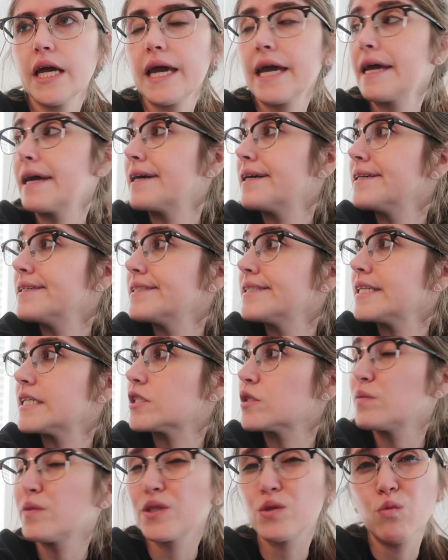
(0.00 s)
And
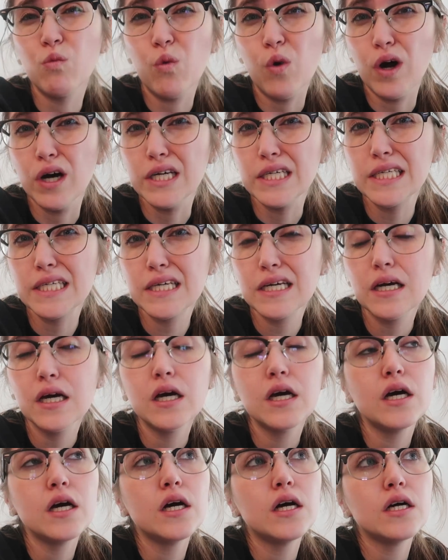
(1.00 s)
it's almost one,
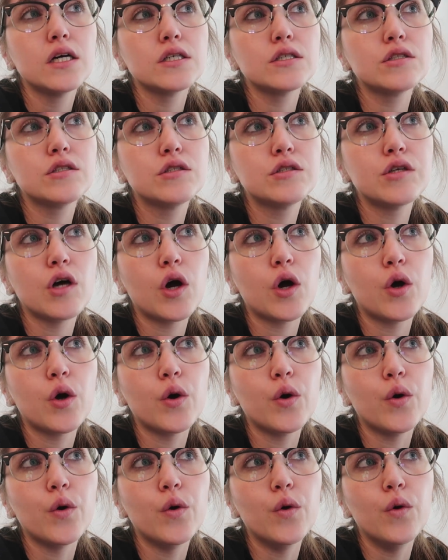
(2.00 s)

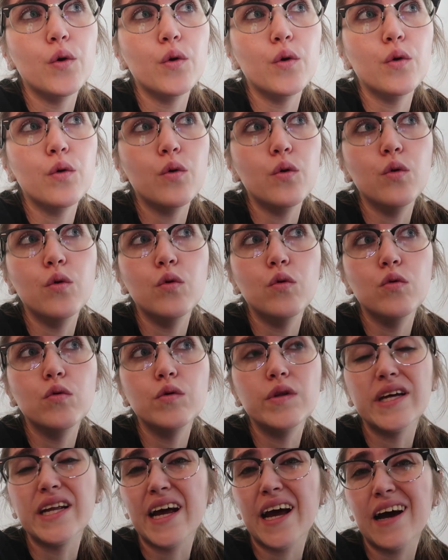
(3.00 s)

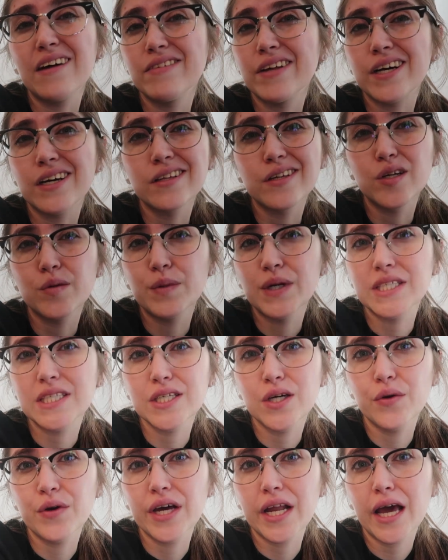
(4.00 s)
so then I have like a little bit
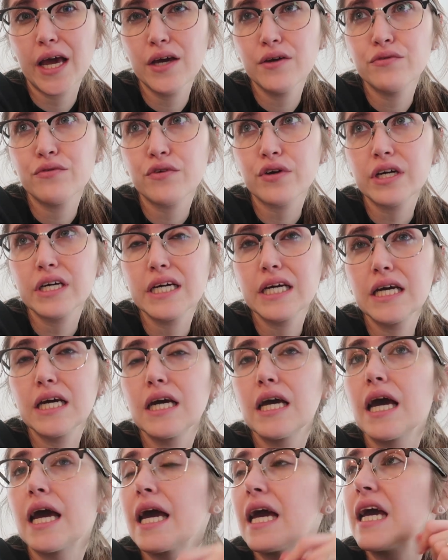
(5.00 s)
to go get
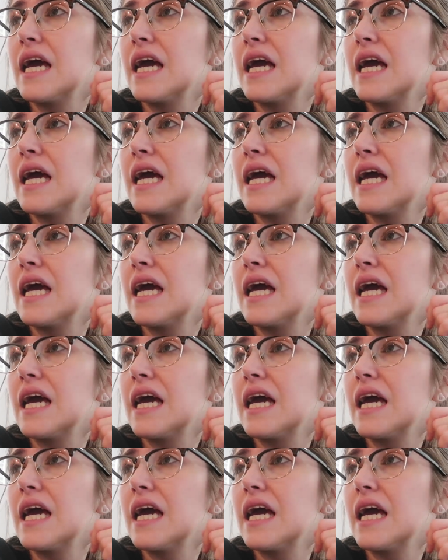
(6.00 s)
Avery,